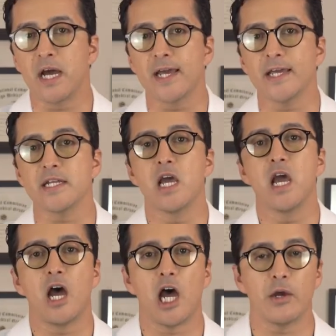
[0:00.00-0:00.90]
diet,
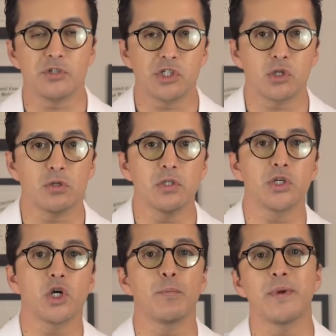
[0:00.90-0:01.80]
I would certainly
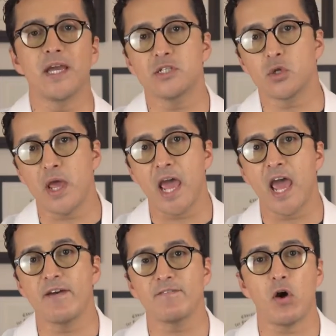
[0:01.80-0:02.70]
recommend to
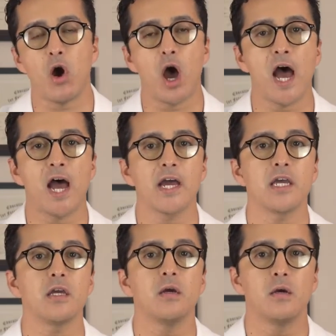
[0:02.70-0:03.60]
have
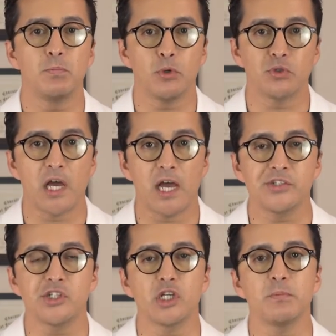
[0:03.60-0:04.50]
high
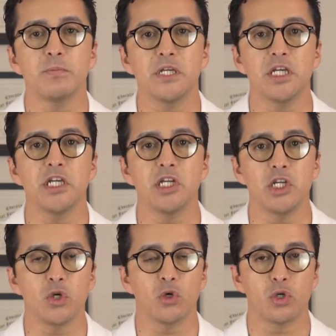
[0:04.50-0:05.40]
potassium in
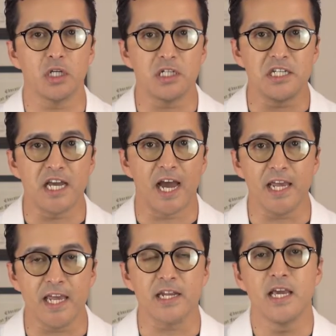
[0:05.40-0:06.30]
your
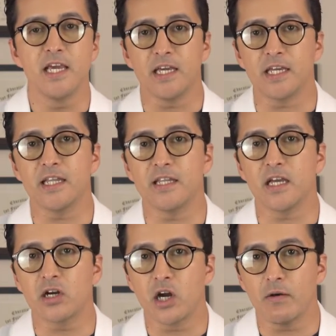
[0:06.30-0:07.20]
diet. Again,
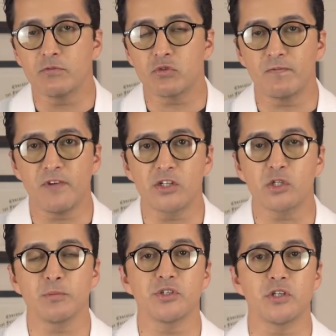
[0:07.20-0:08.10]
that comes from
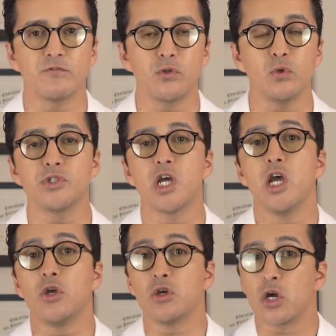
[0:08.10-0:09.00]
vegetables and fruits.
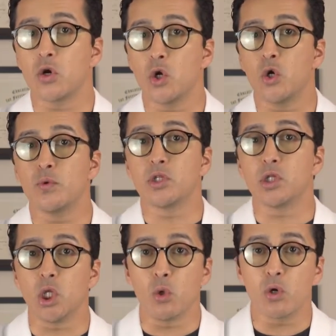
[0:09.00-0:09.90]
You can go with the
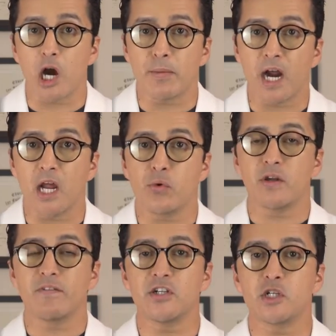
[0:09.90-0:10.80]
low
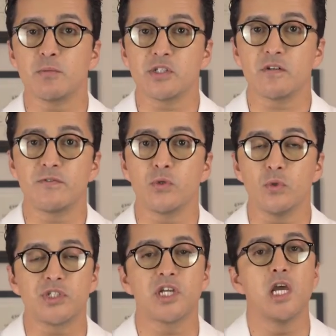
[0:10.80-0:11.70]
carbohydrate vegetables and
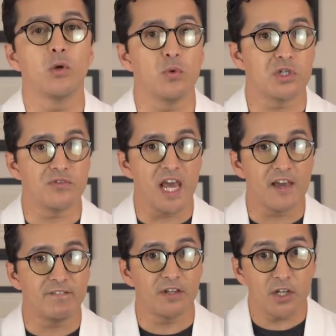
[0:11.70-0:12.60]
fruits, which we
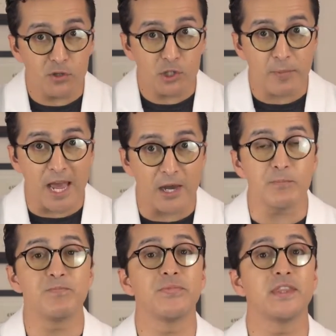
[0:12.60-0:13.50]
have videos
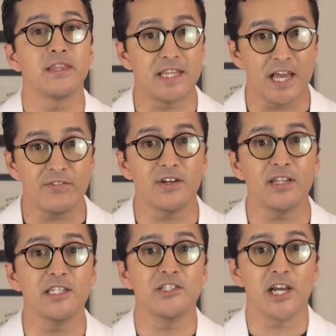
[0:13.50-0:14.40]
about.
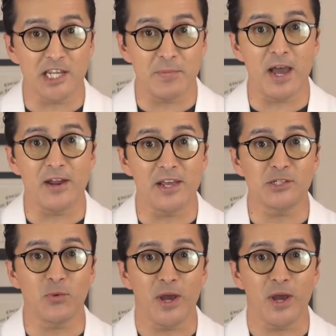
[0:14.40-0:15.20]
Definitely check them out as